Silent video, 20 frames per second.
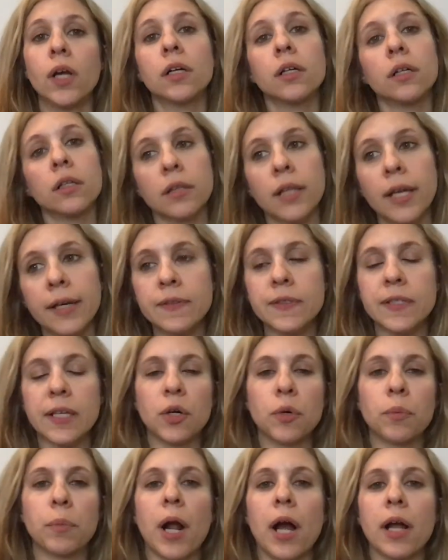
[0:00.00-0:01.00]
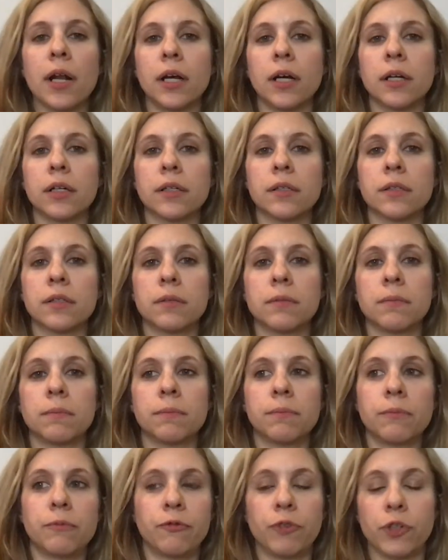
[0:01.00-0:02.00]
lifestyle products,
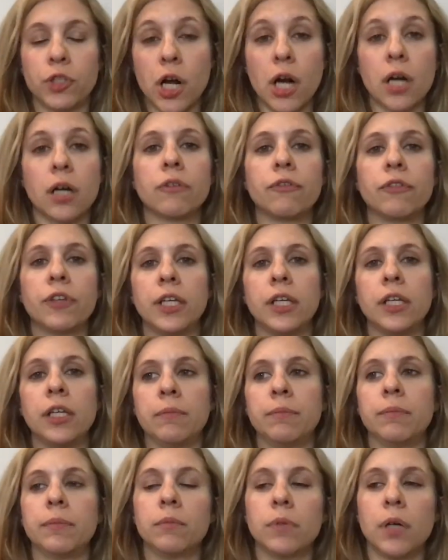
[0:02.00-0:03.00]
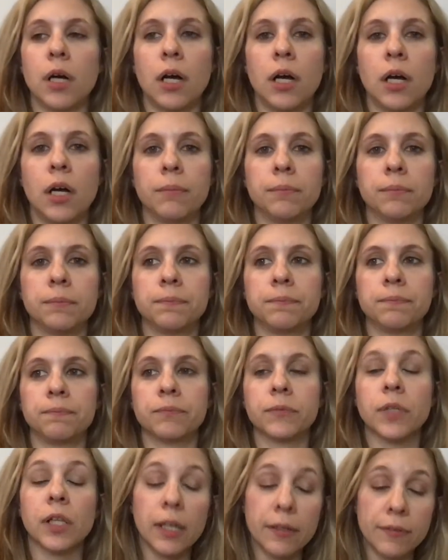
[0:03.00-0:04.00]
photography,
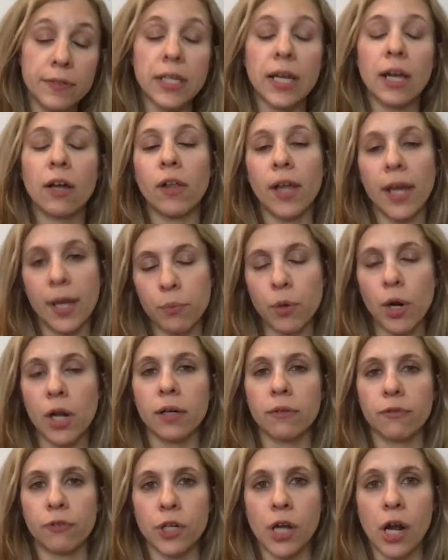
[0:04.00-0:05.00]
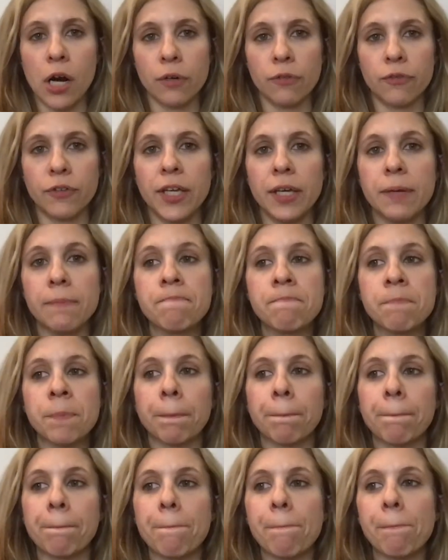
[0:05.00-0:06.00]
lifestyle and product photography,
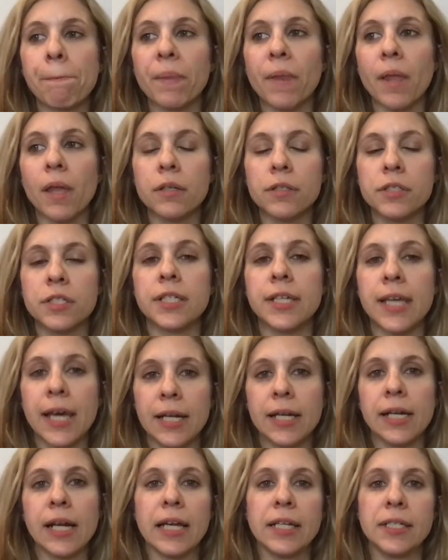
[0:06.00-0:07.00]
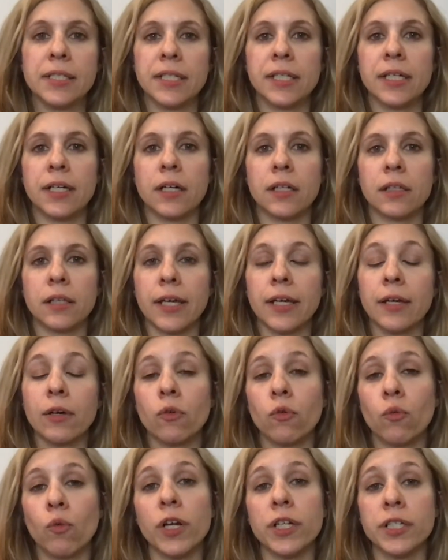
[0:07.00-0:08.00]
to get an idea like
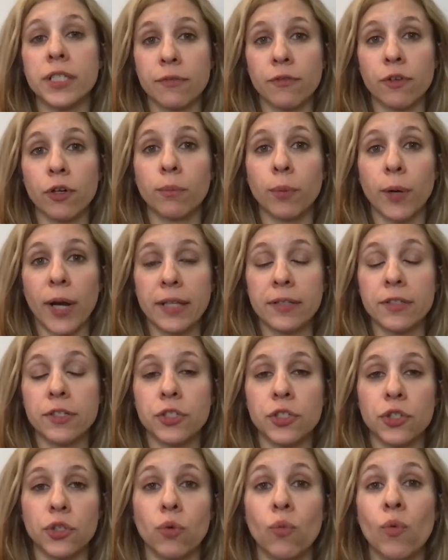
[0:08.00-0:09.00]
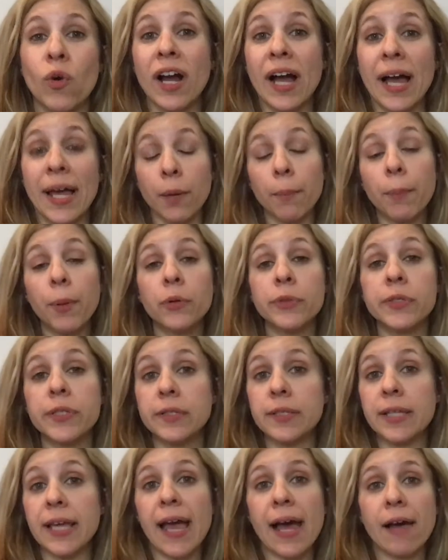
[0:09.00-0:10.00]
what different brands do, what kind of poses
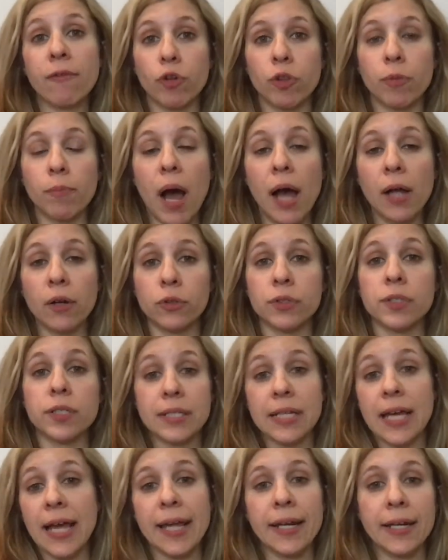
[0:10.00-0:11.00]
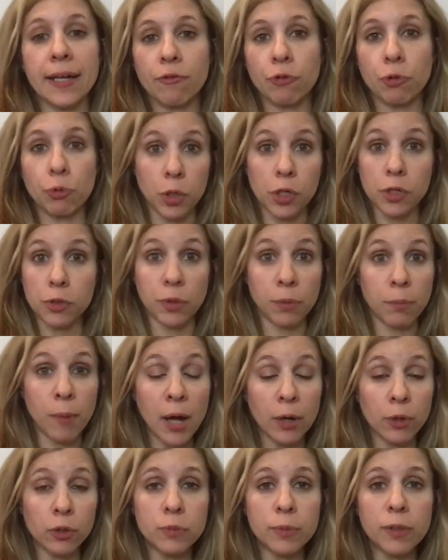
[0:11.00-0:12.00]
they have with models, because I had never worked with
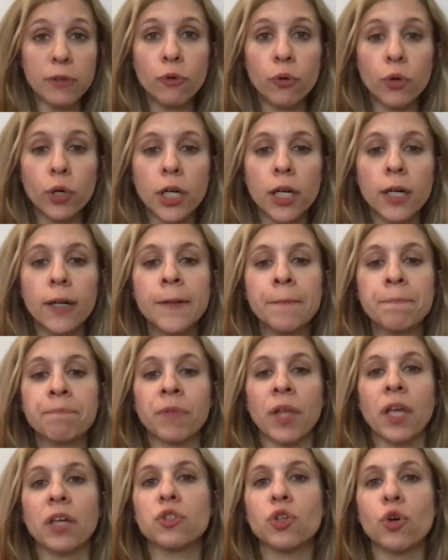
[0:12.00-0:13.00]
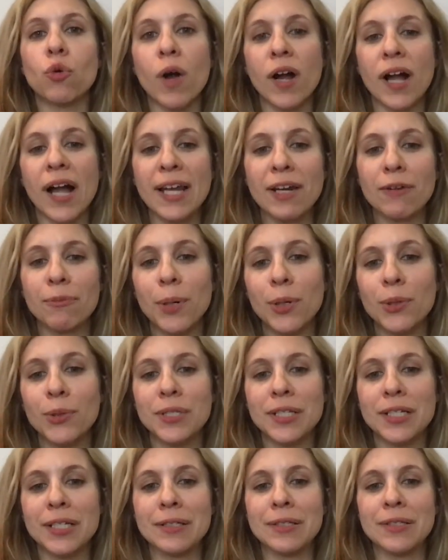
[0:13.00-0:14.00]
models before. So what kind of
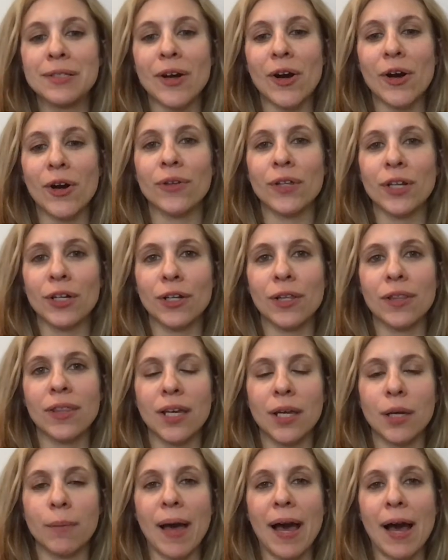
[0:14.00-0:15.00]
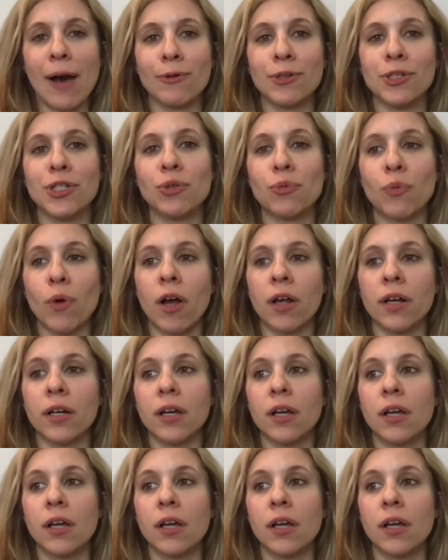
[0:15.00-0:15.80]
poses are there to think about? Do you want